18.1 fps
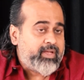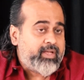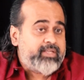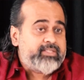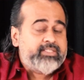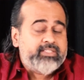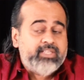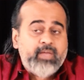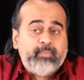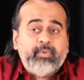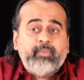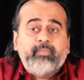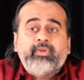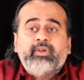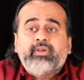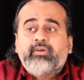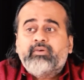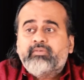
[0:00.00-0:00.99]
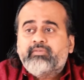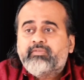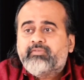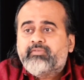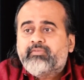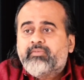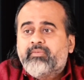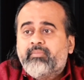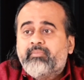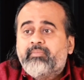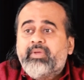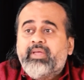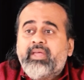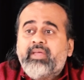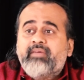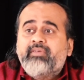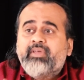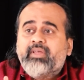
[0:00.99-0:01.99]
is capable of
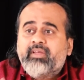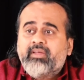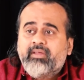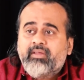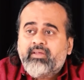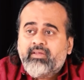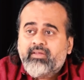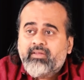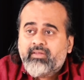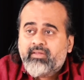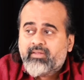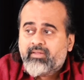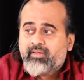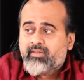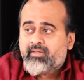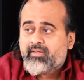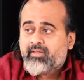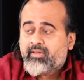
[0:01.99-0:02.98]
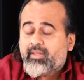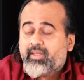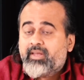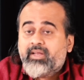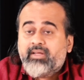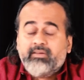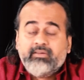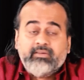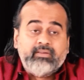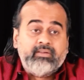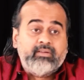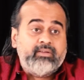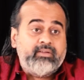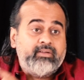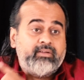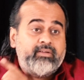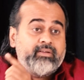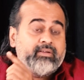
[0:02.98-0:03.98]
behaving in a
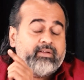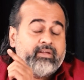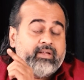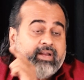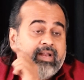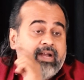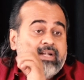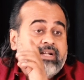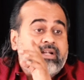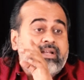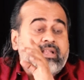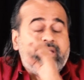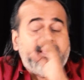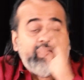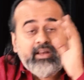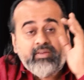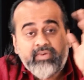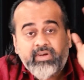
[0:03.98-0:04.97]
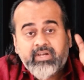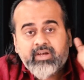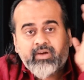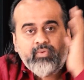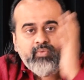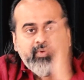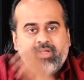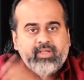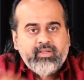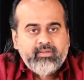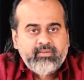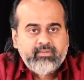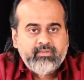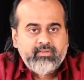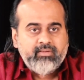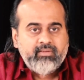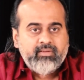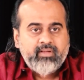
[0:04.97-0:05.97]
greatly elevated way.
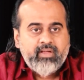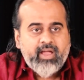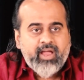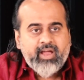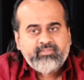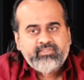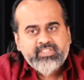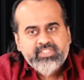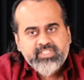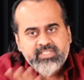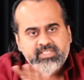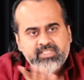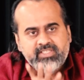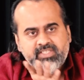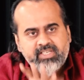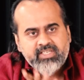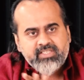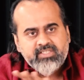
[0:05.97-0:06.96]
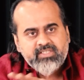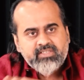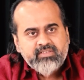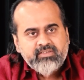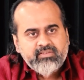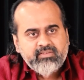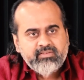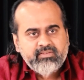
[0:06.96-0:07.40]
Have the genes changed?